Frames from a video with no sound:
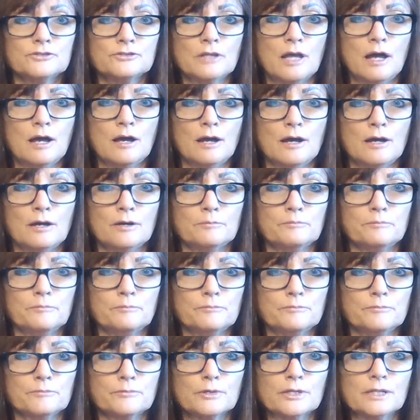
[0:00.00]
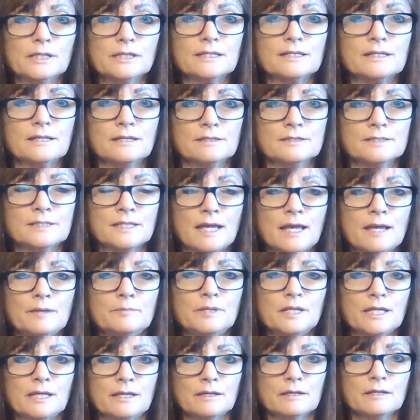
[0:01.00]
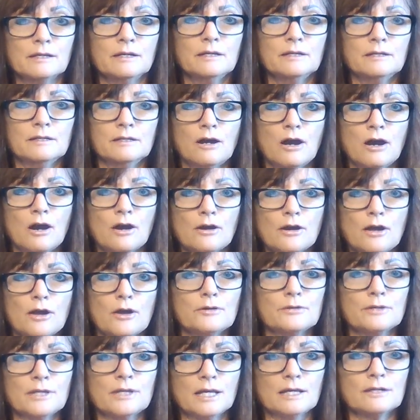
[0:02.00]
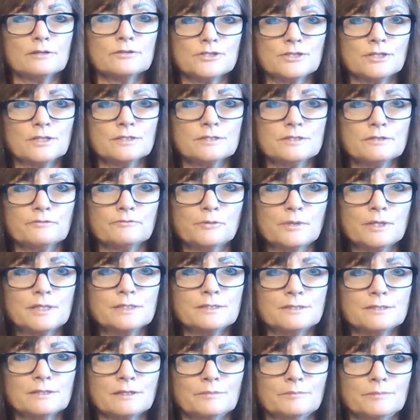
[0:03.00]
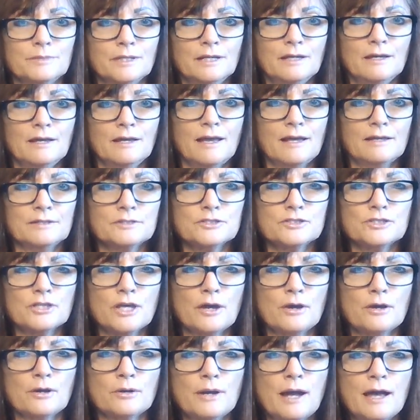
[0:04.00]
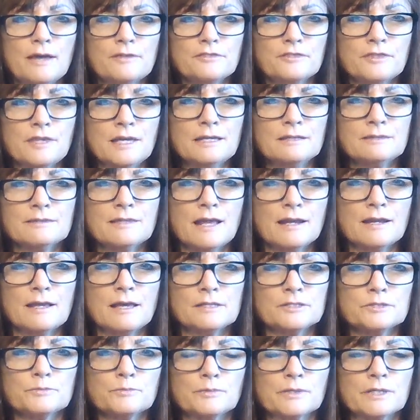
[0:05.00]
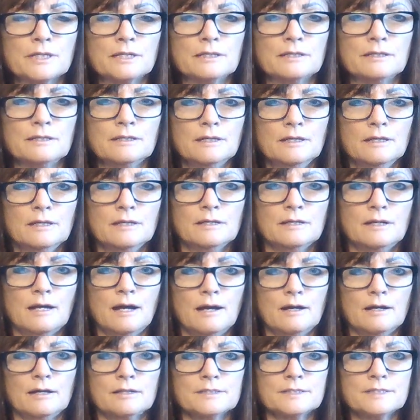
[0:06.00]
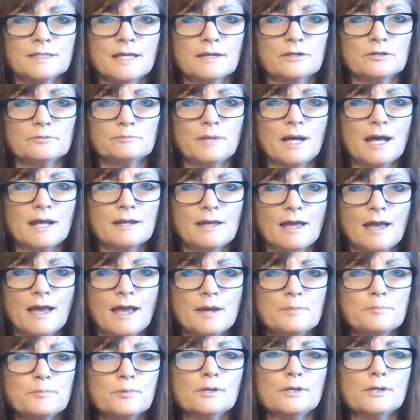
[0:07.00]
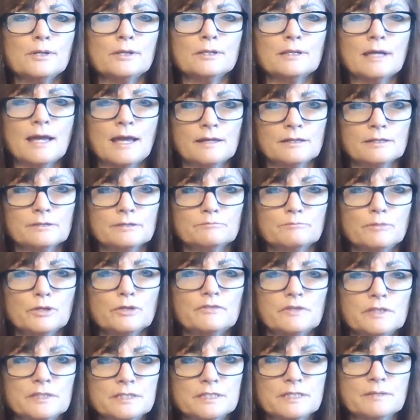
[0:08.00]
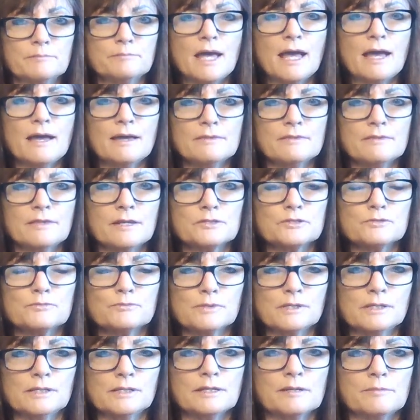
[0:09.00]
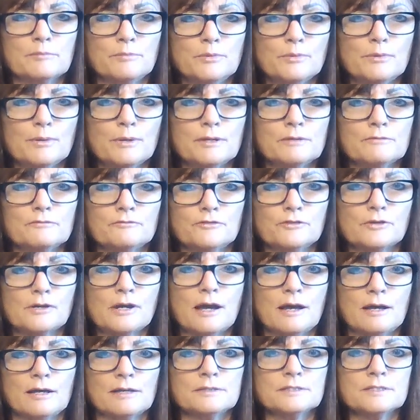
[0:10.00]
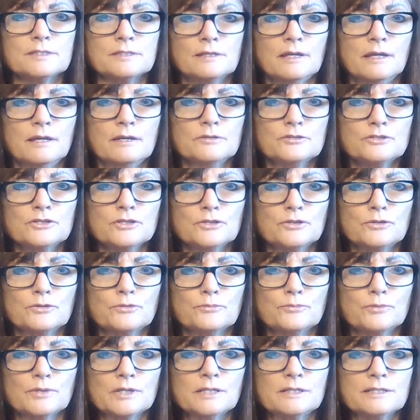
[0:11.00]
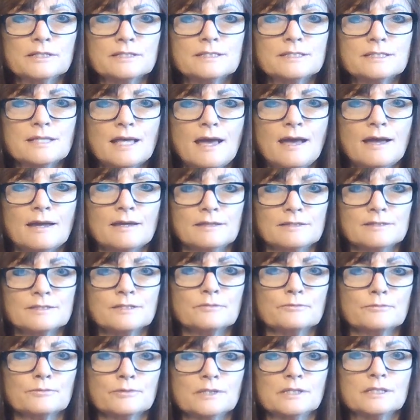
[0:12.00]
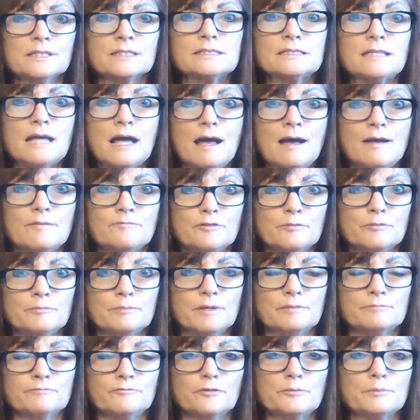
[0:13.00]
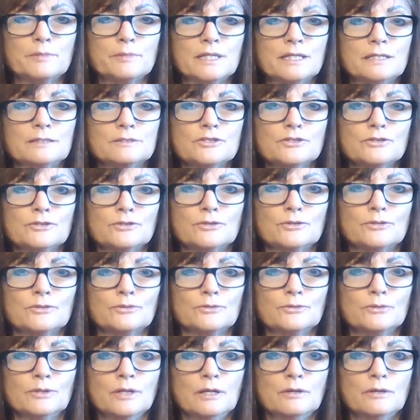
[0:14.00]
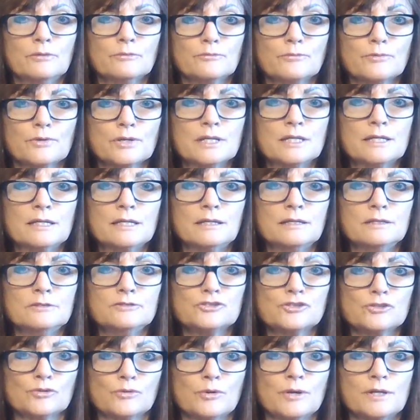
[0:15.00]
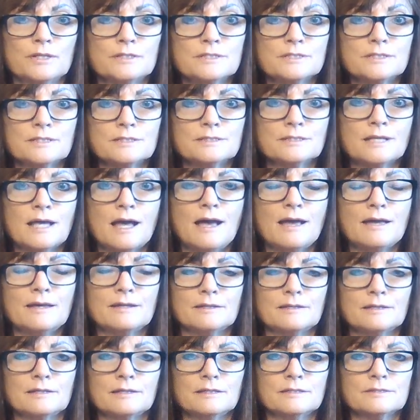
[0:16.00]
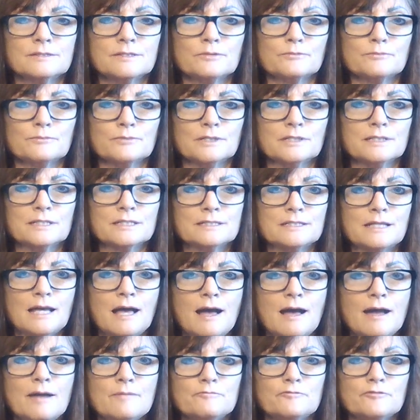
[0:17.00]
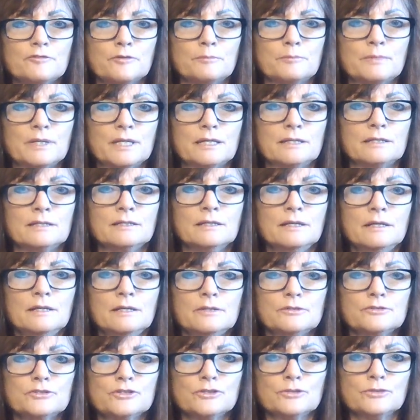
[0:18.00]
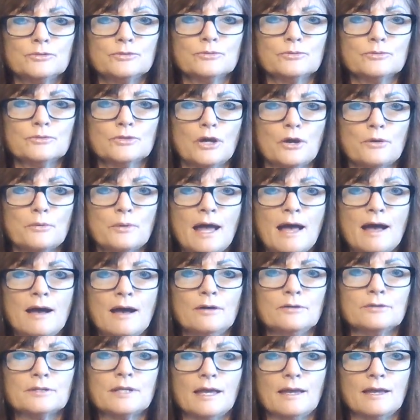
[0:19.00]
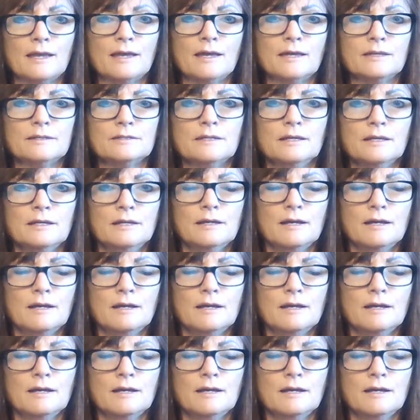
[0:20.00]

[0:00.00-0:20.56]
um, really examining our own inner sense of wisdom. And so I think that as we uh, say goodbye to April and move into May, that it's really important for us to really say, is it really time for, for me to rejoin society? Is it really time for me to go out and